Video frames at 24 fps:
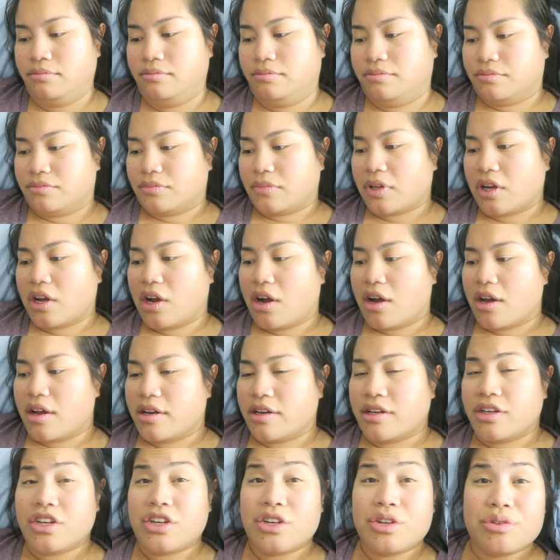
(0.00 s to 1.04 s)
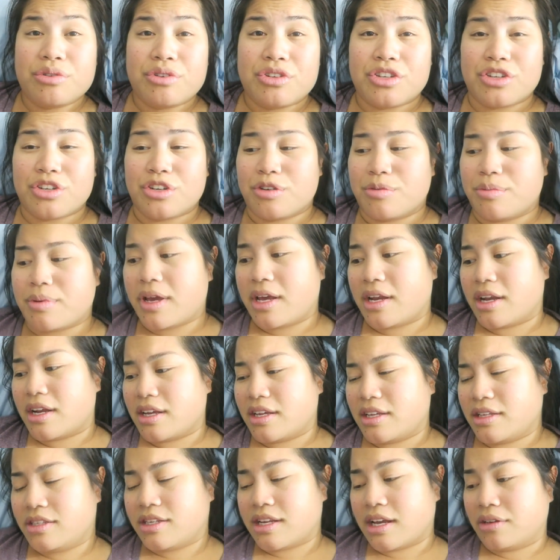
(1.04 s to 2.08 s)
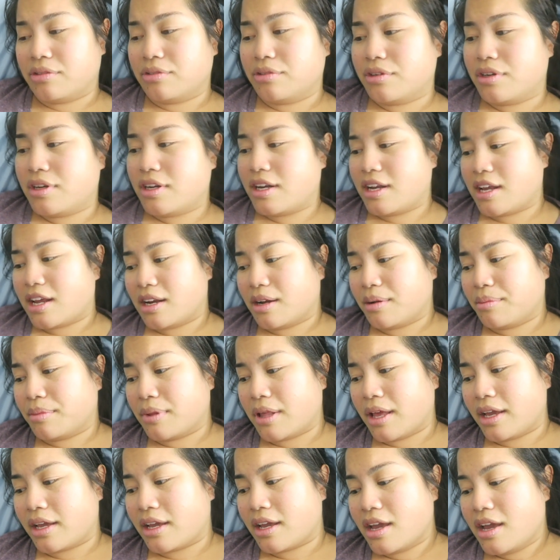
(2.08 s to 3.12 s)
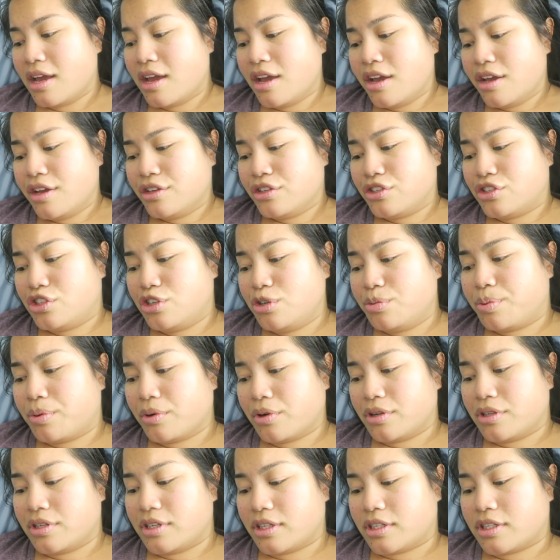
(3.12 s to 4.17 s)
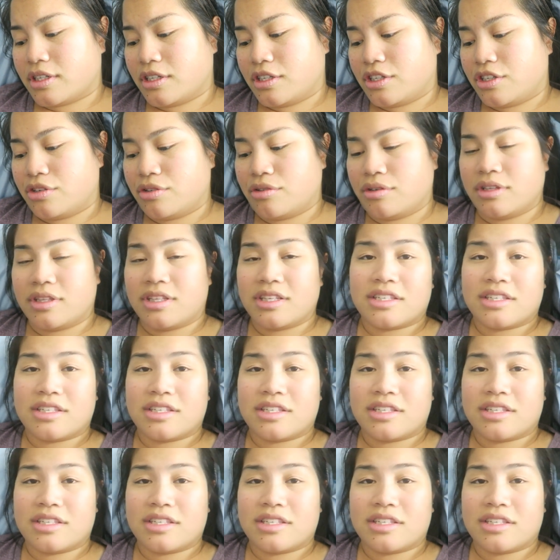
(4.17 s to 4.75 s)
on YouTube and I downloaded it and I'm like super addicted to it.